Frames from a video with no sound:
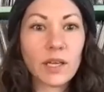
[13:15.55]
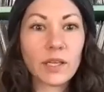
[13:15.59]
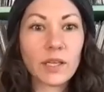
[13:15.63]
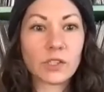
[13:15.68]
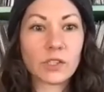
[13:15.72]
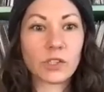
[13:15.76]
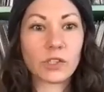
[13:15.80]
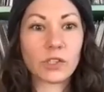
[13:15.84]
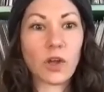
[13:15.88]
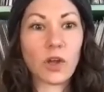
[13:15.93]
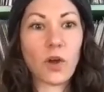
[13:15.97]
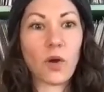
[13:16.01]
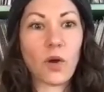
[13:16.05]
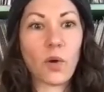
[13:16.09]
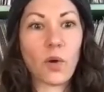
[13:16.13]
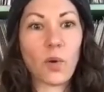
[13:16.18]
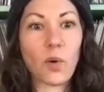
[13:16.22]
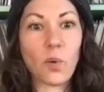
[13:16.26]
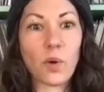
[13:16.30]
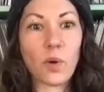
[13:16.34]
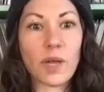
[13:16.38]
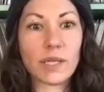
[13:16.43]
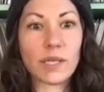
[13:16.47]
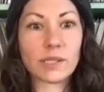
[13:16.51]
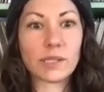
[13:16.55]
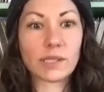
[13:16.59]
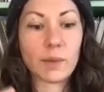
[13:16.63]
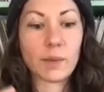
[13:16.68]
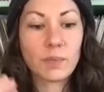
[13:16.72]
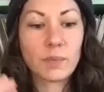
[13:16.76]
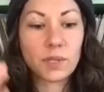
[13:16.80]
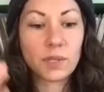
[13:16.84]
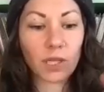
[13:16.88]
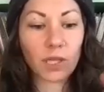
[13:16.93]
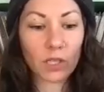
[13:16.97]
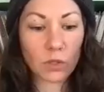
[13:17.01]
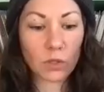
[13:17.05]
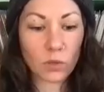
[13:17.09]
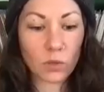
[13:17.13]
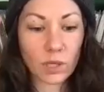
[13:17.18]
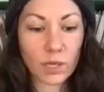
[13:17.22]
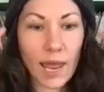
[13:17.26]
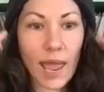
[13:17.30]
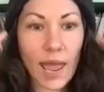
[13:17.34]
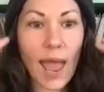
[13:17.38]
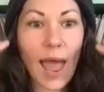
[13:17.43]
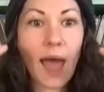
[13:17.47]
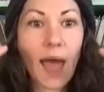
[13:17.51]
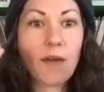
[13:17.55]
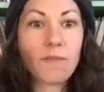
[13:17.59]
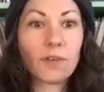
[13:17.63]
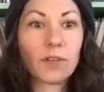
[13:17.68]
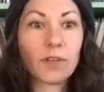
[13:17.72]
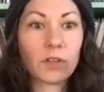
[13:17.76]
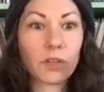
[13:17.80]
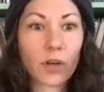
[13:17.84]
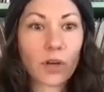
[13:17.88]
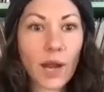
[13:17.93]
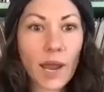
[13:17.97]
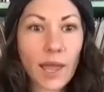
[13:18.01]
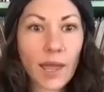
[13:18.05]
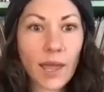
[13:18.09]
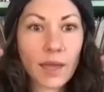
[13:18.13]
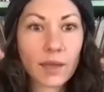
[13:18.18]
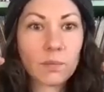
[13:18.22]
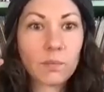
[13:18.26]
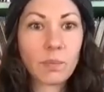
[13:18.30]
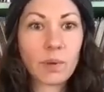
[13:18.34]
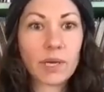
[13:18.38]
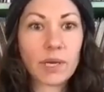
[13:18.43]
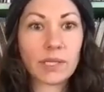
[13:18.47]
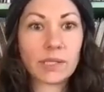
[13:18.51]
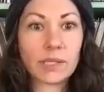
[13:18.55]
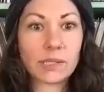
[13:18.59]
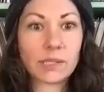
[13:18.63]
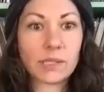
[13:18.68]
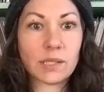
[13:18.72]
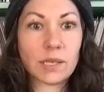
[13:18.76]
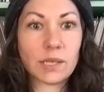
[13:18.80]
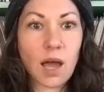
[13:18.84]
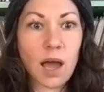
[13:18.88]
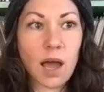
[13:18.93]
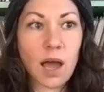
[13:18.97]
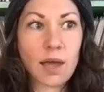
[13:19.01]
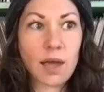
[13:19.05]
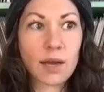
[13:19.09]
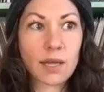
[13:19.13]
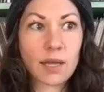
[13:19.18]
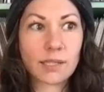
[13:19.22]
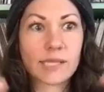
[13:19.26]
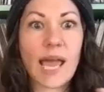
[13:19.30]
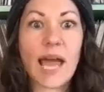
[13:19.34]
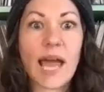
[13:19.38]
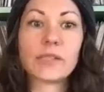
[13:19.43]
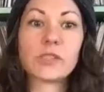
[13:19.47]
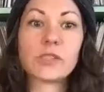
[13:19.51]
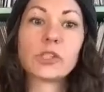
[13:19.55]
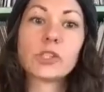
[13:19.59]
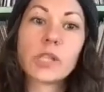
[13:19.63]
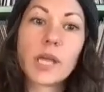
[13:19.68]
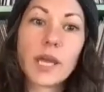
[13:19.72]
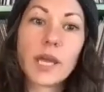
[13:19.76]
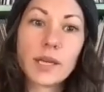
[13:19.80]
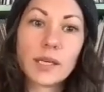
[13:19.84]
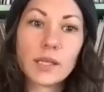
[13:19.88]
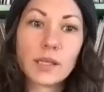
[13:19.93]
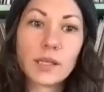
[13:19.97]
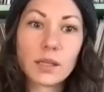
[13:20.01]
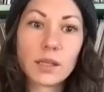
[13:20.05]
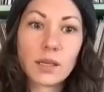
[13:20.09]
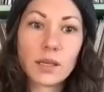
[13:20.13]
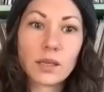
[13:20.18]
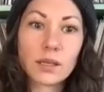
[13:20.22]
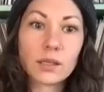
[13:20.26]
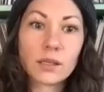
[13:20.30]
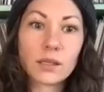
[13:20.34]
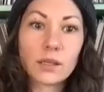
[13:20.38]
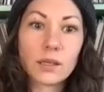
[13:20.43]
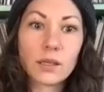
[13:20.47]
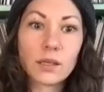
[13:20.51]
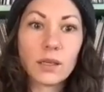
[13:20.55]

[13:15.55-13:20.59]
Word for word: So it's something uh, that you ah, okay. have in your head, but it's not attached to anything.